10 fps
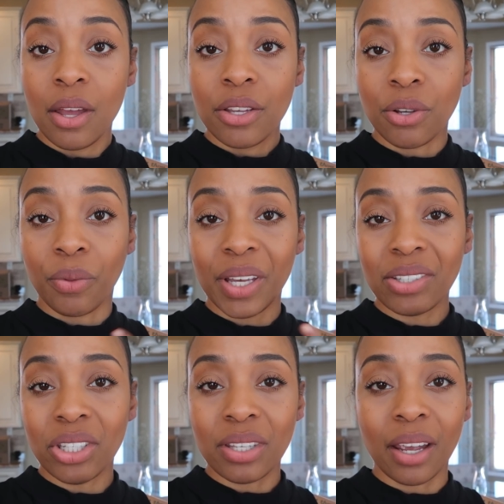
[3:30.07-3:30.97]
So that's
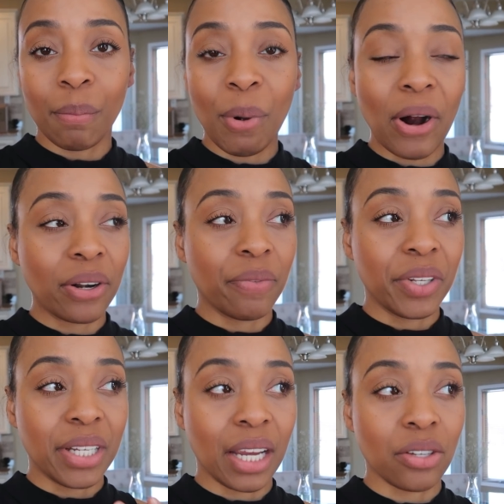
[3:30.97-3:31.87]
just like part of the
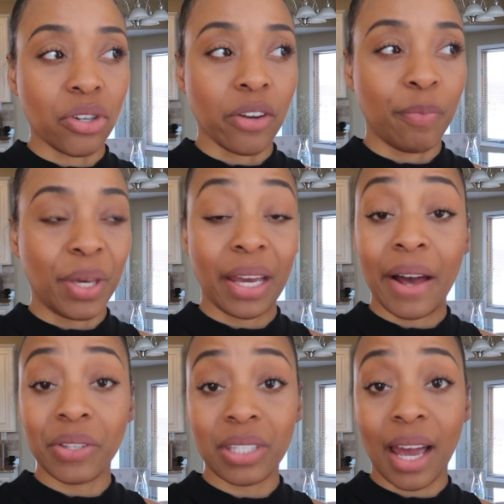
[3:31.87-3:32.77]
danger of being
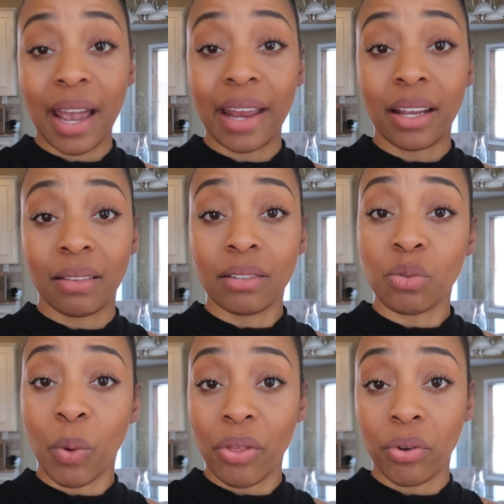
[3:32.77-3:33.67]
outside in this
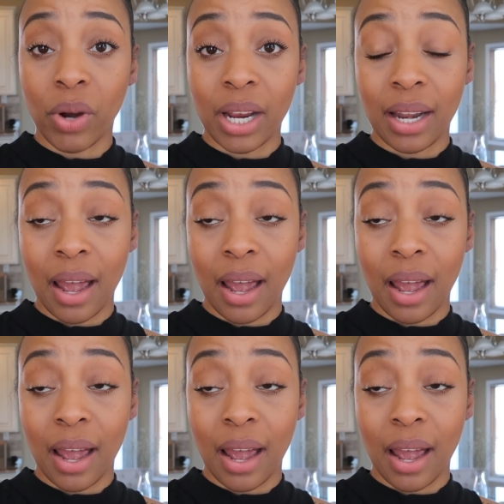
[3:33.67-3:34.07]
weather right